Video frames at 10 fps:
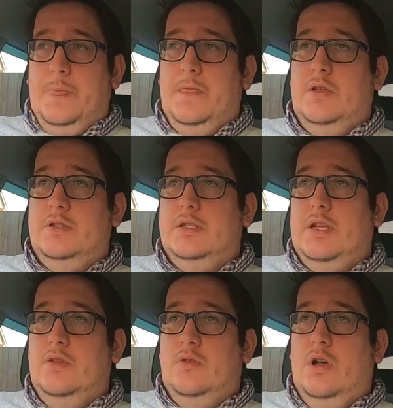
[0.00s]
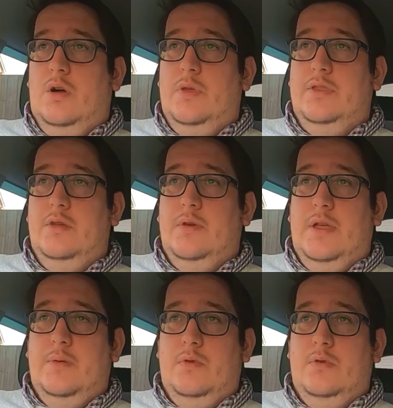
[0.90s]
You can just take your car with you, and
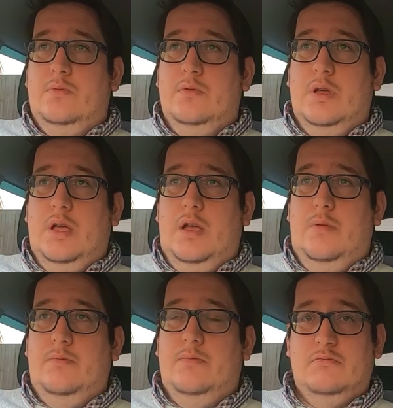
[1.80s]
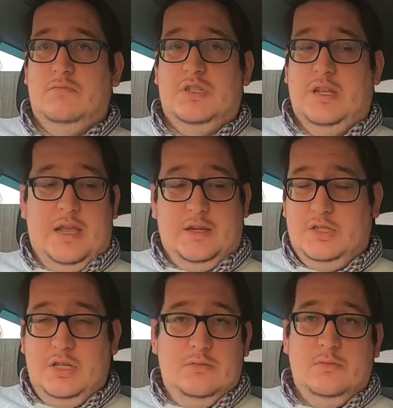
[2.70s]
they will sit next
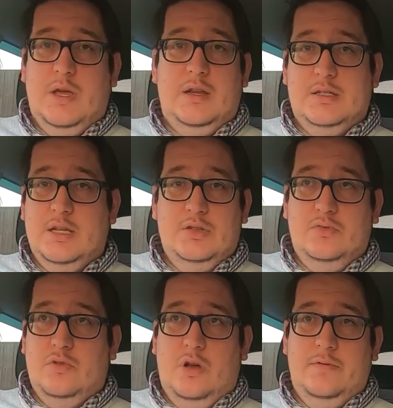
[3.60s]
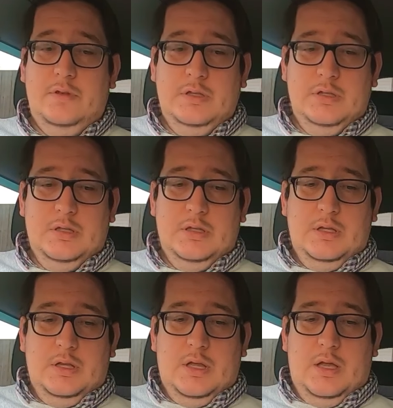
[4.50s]
to you and assess your drive.
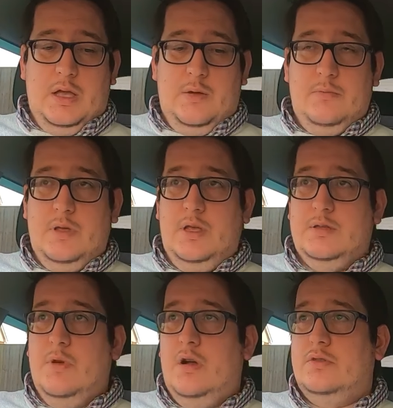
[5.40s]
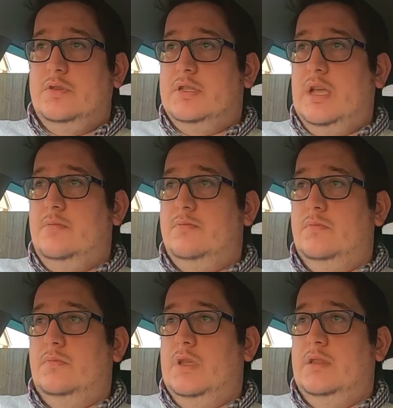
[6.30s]
It's marked in the
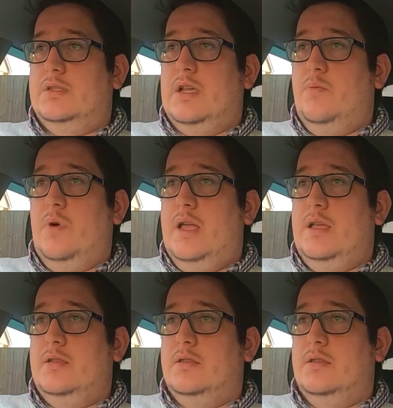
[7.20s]
same way.